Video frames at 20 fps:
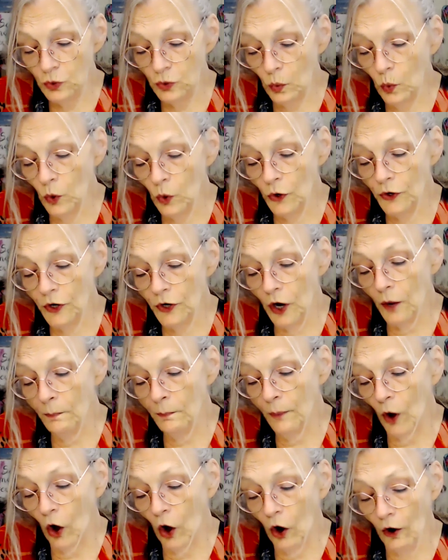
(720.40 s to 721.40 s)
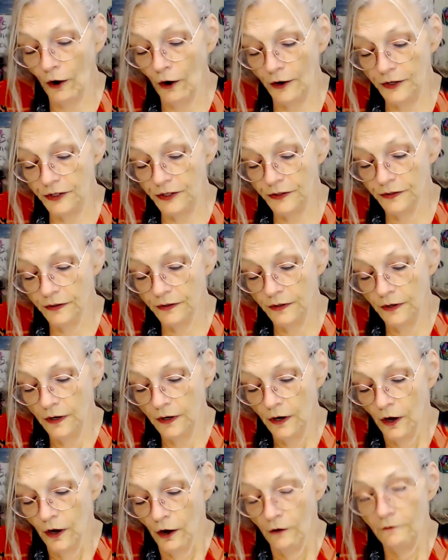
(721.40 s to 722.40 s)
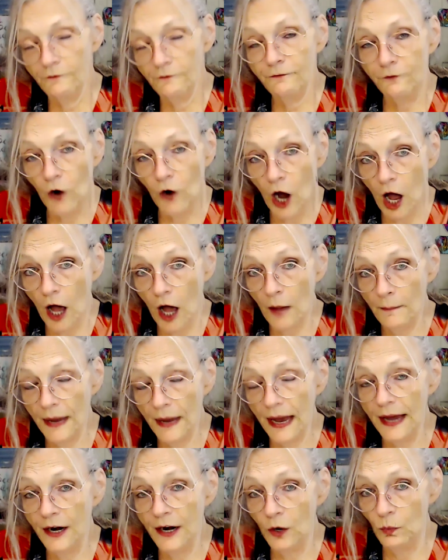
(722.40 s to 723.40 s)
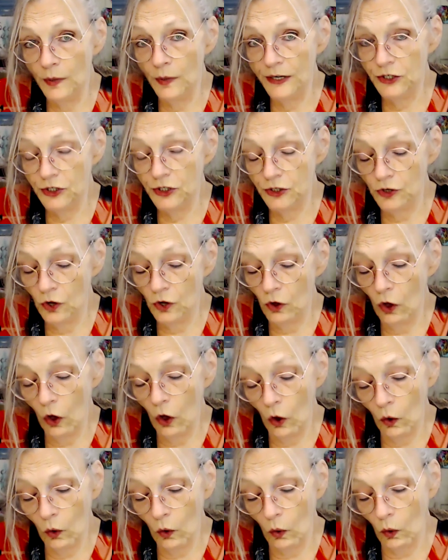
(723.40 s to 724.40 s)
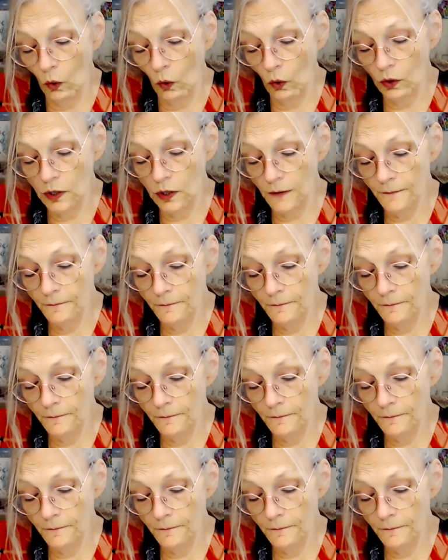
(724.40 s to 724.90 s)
torn apart from an original whole?